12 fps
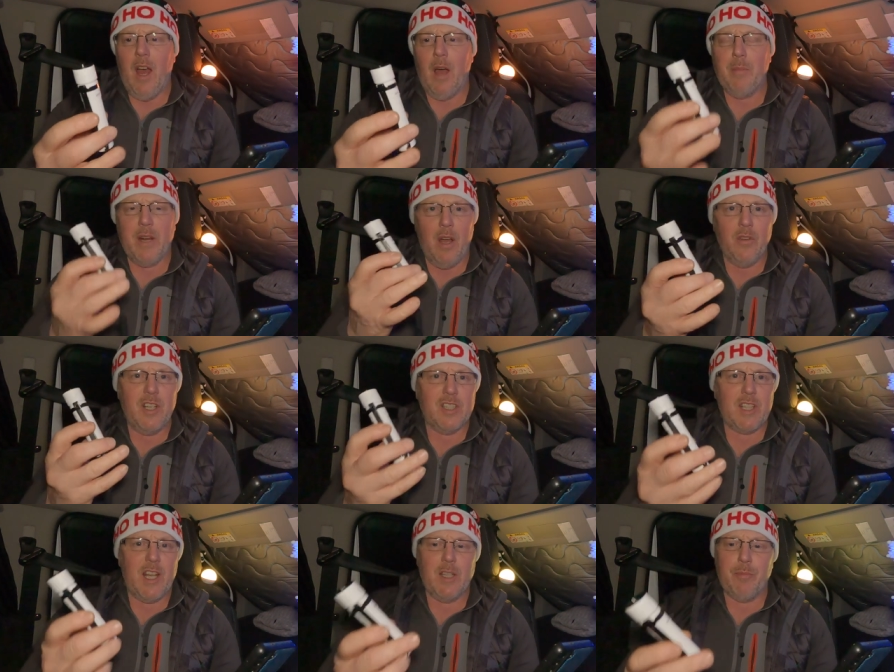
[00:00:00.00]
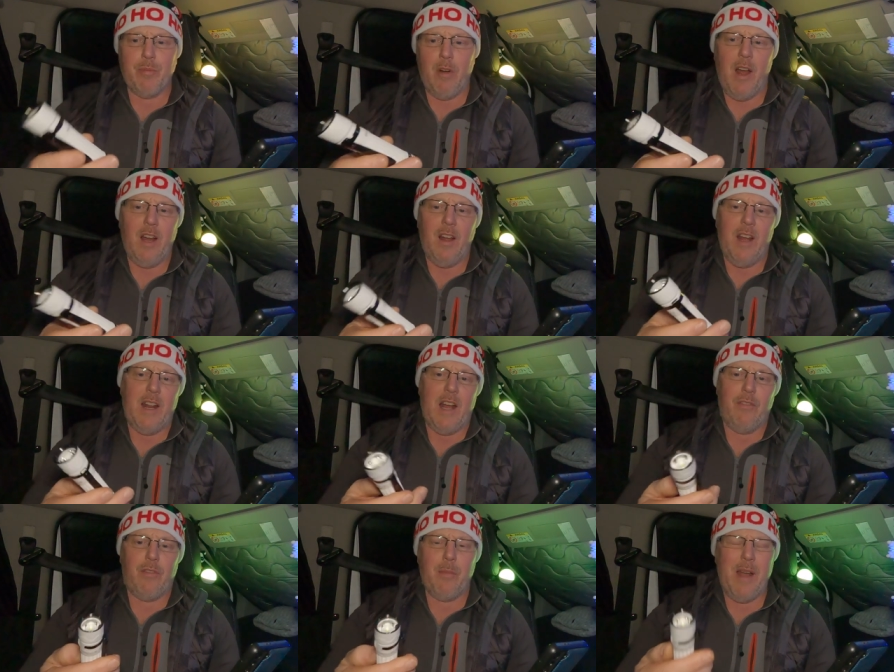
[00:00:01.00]
but it only stays bright like
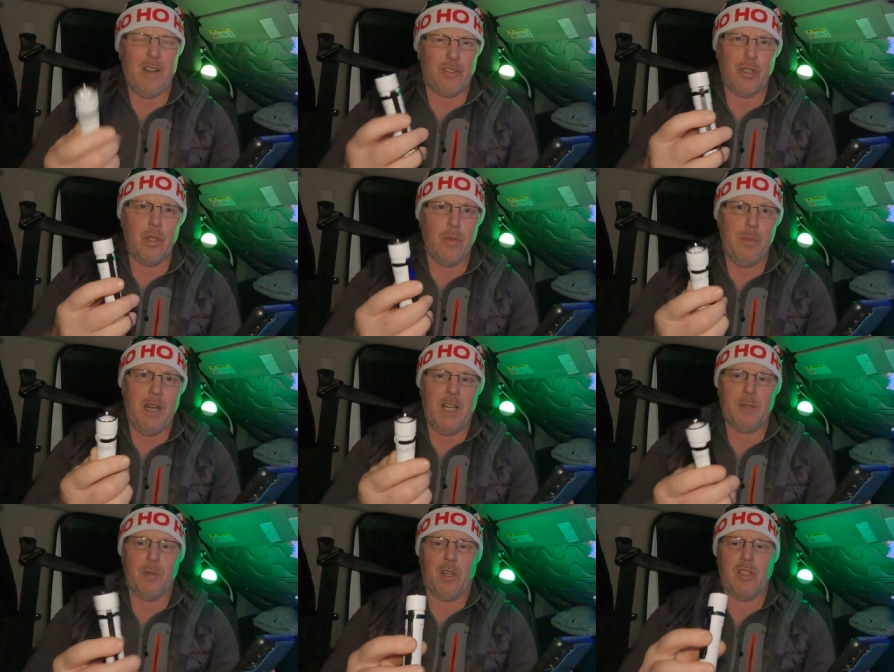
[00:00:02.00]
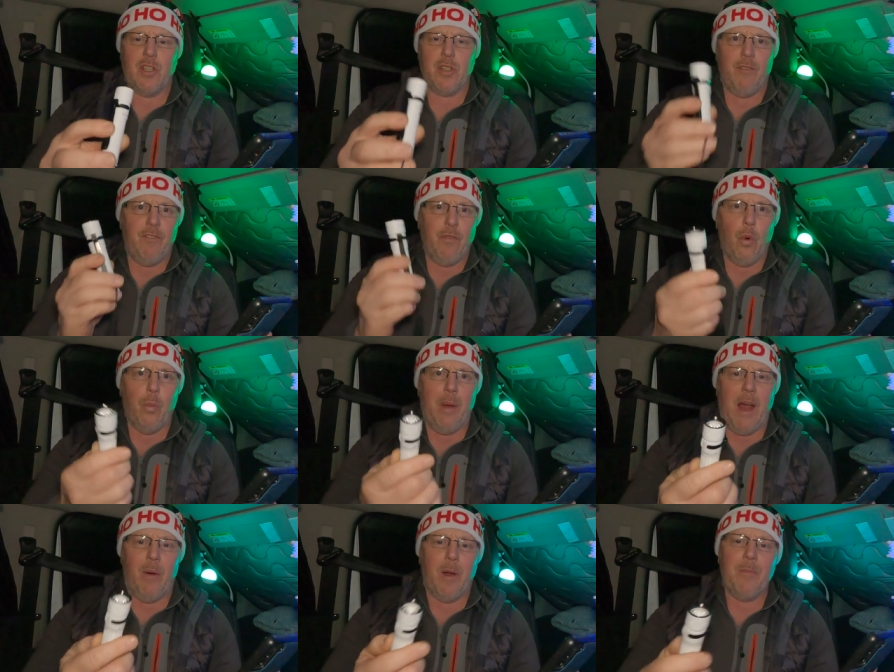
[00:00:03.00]
that for about 2 minutes because it's on full
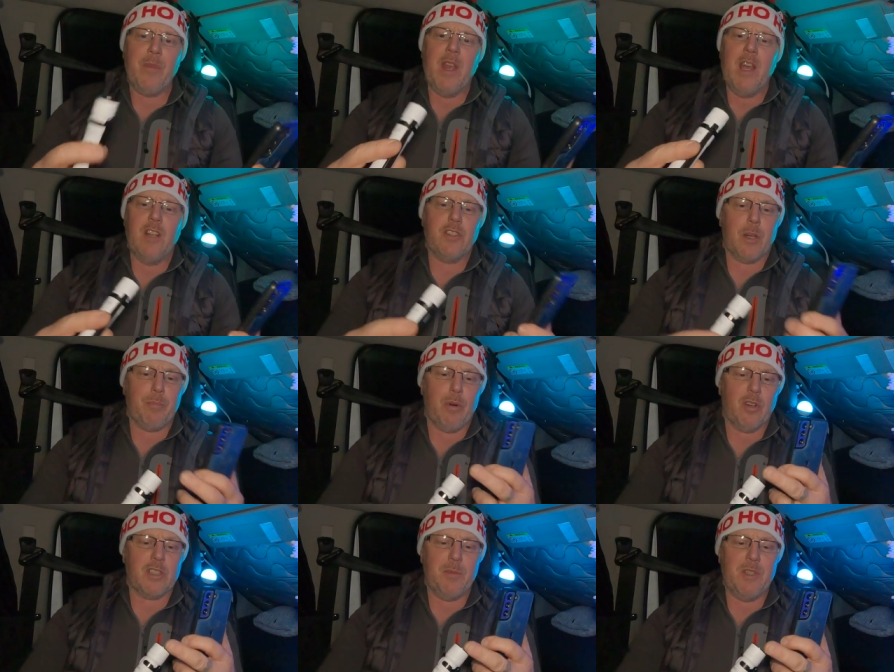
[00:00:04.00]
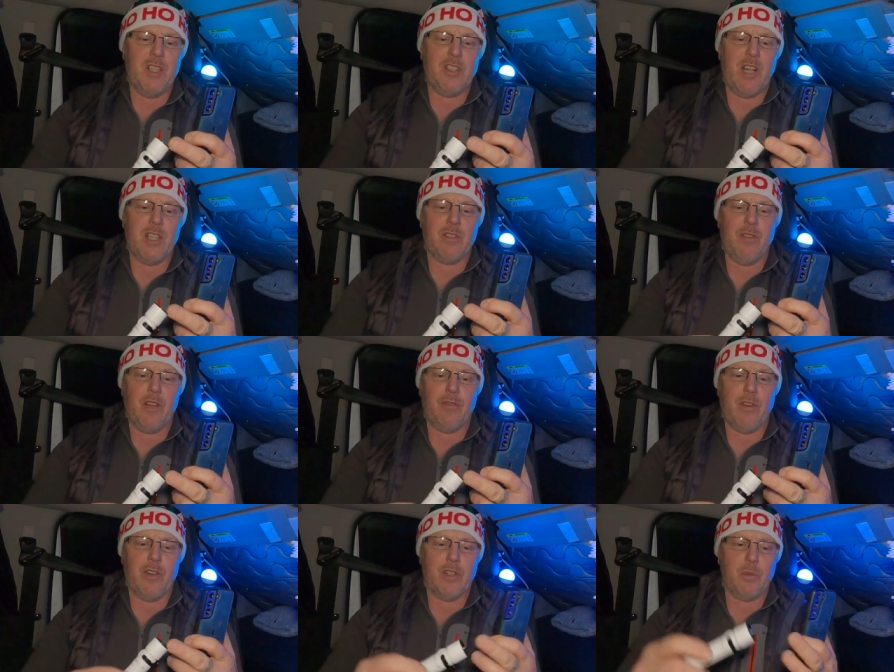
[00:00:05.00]
power. It's got a proximity sensor in the
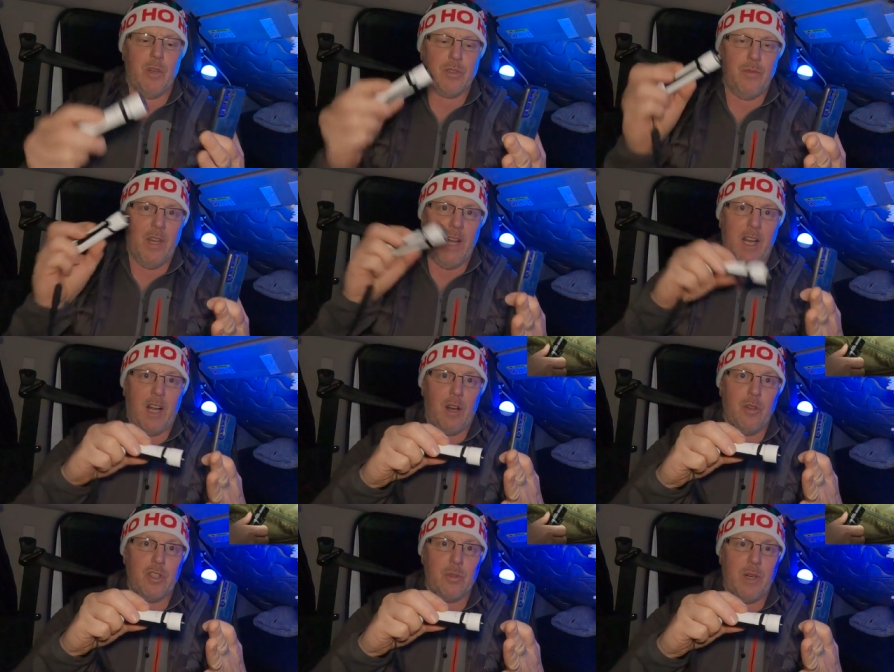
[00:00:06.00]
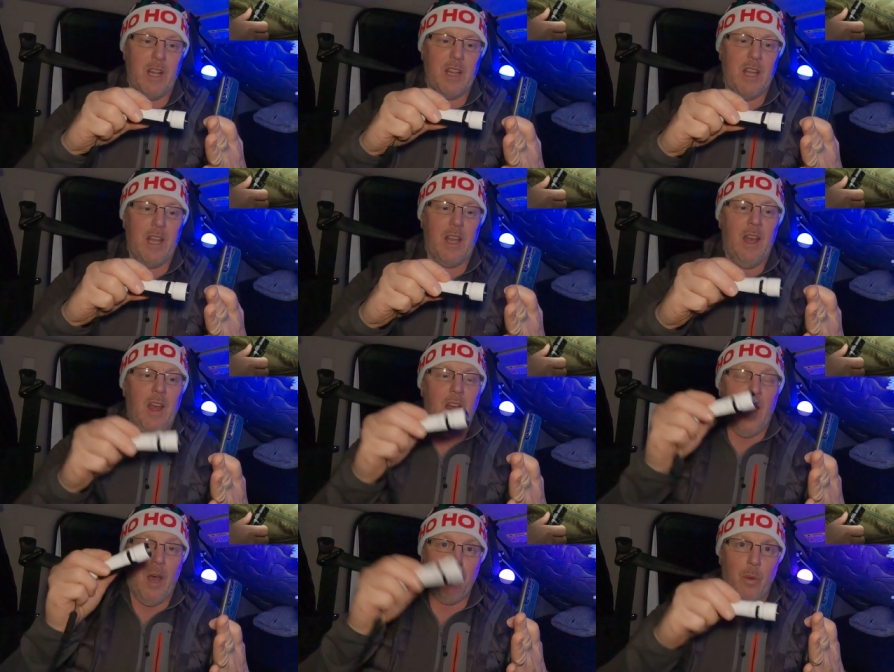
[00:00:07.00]
front as well, so if you get it close to anything,
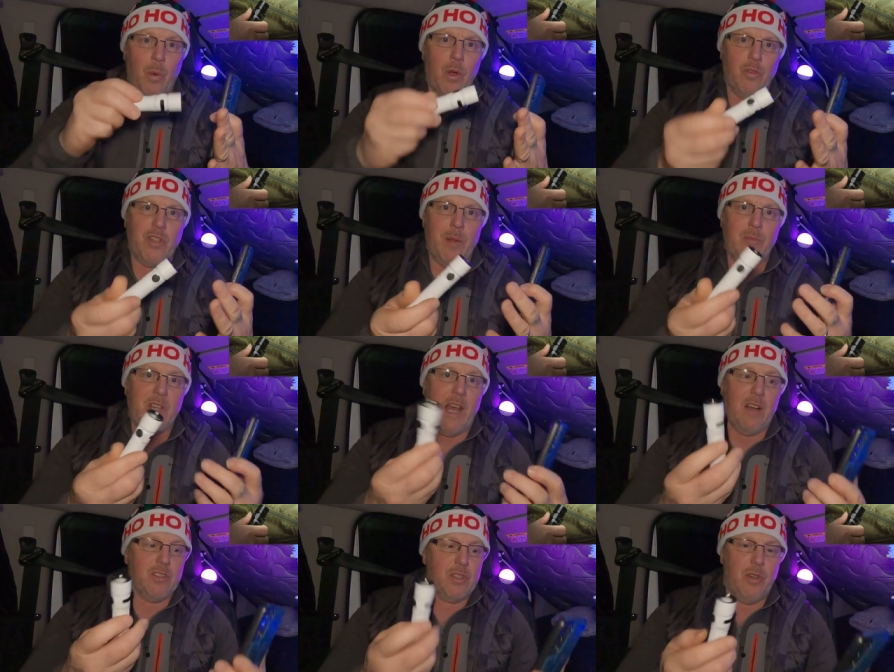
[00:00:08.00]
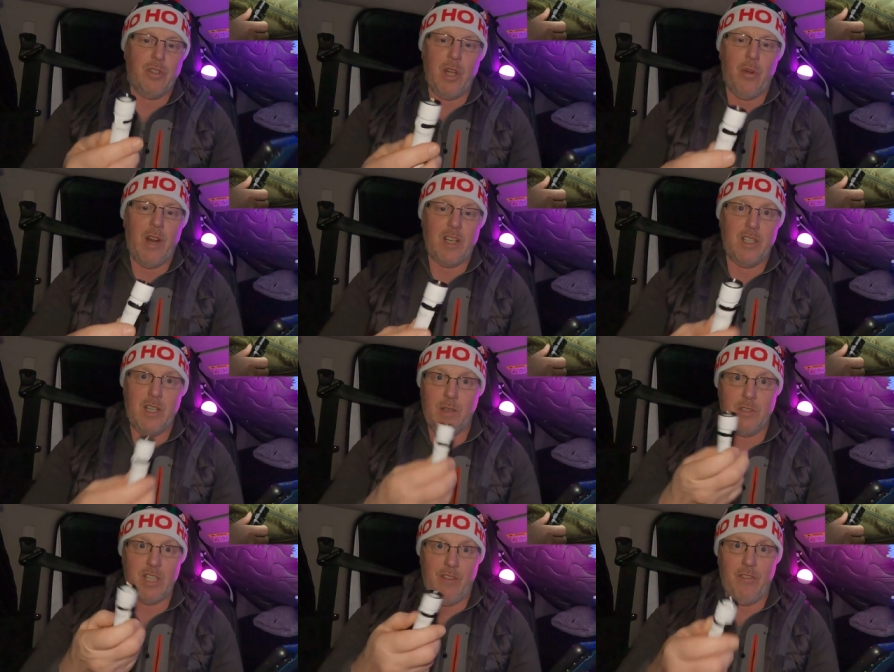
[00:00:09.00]
it will dim down so you don't
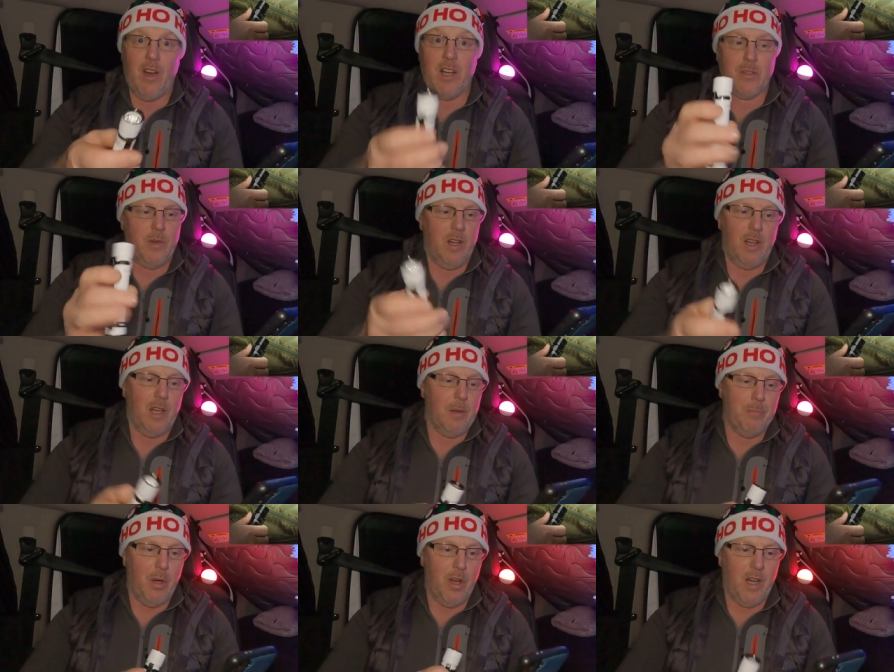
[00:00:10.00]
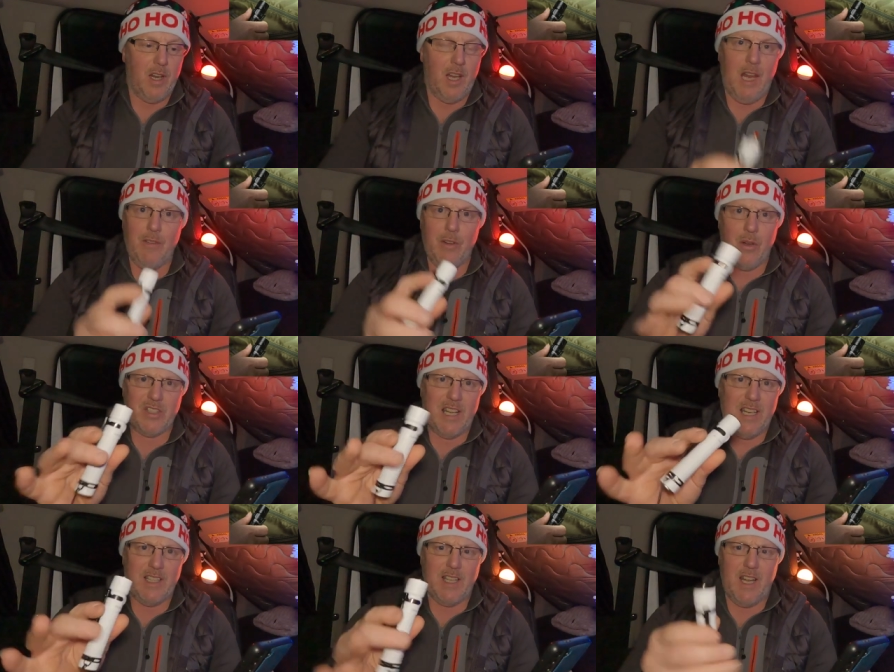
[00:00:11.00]
actually set fire to anything and burn anything. Even though it's
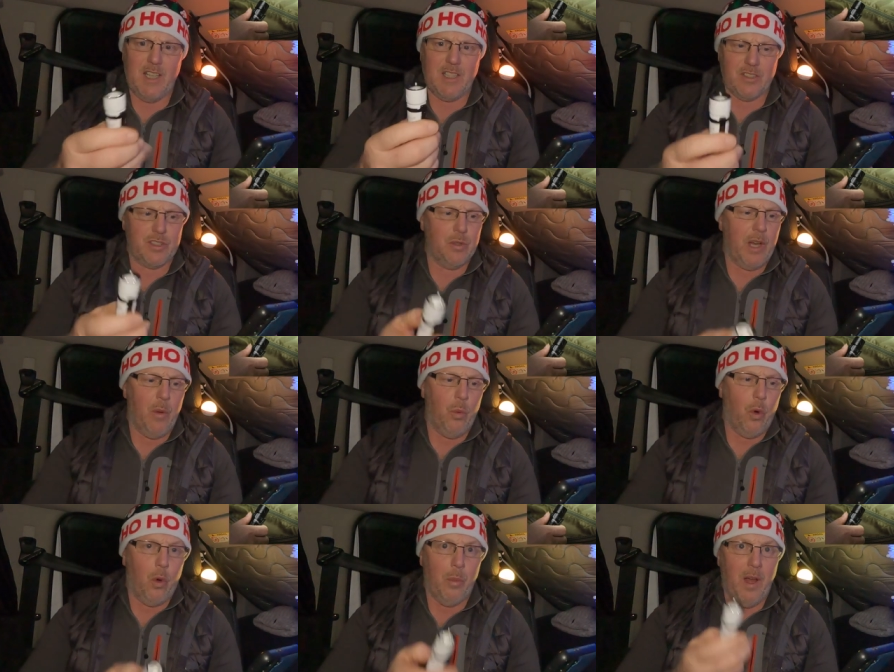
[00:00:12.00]
LED, it does still get warm